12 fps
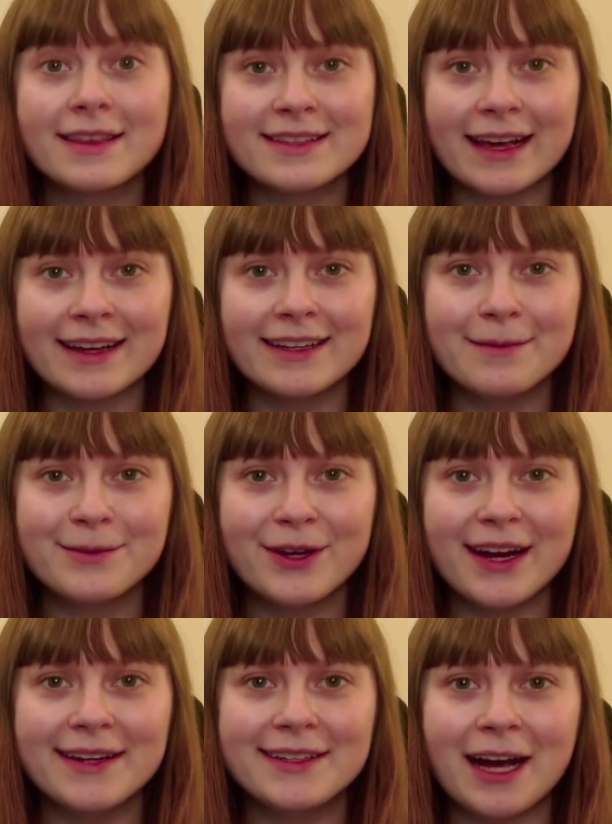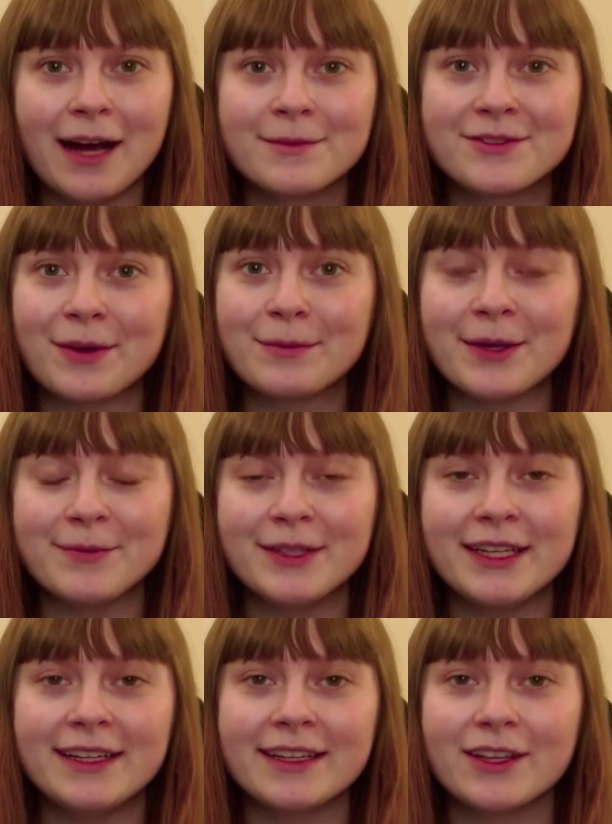The second upgrade comes from
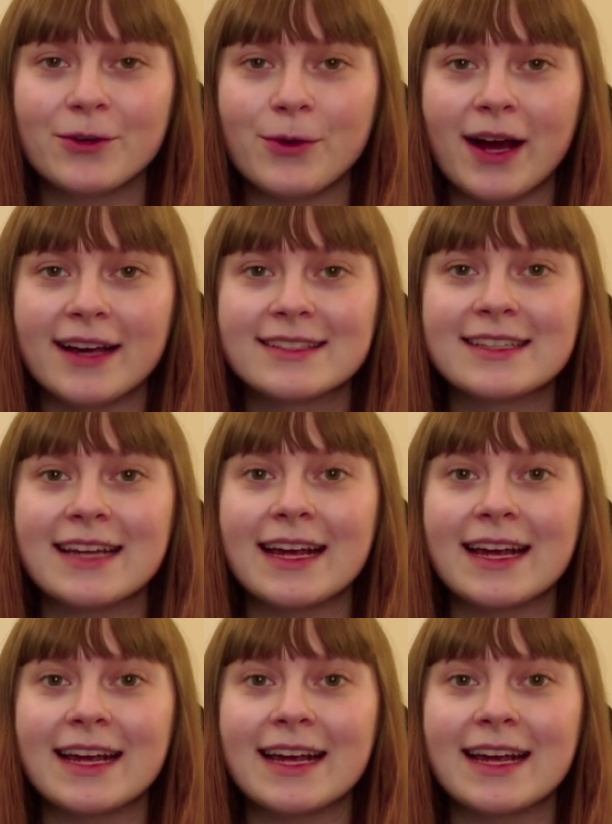completing the quest,